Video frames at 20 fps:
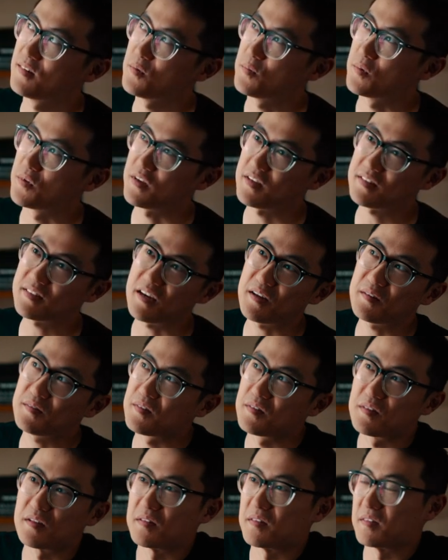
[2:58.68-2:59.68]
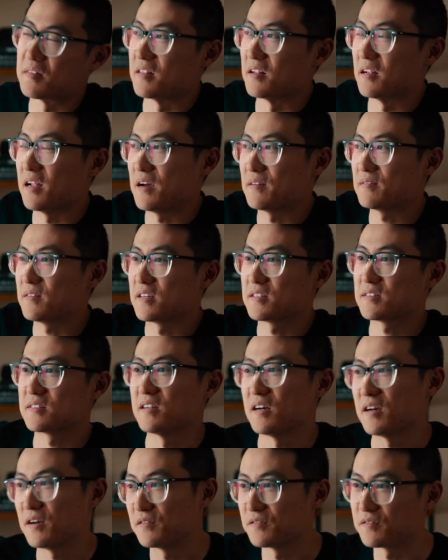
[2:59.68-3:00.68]
but that's kind of the, the life
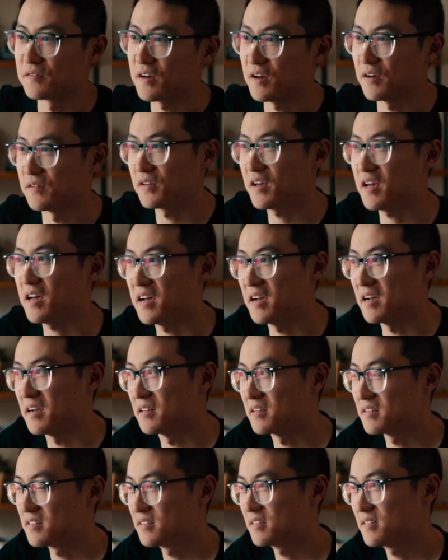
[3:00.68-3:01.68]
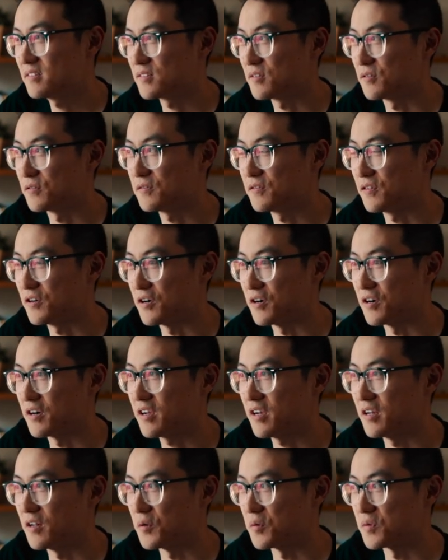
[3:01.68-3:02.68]
lesson I've, I've had so far.
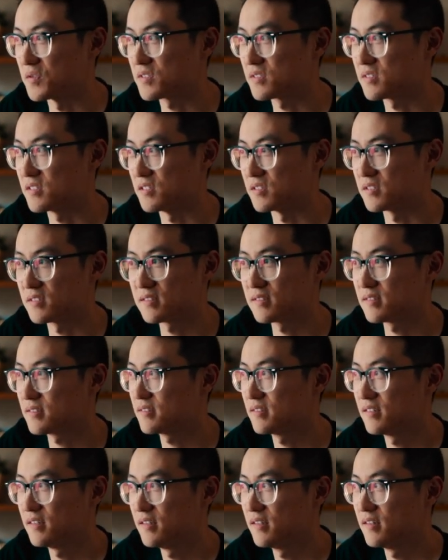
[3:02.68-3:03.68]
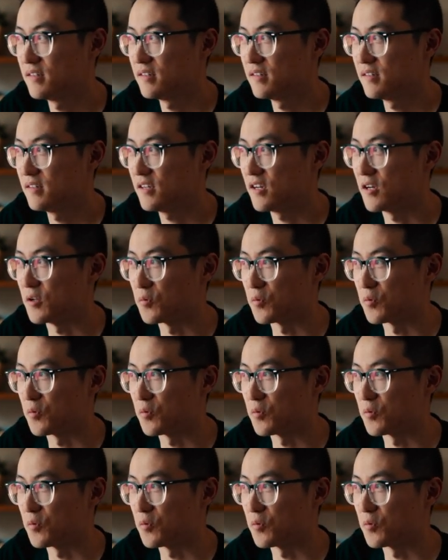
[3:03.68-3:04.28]
And it's just, it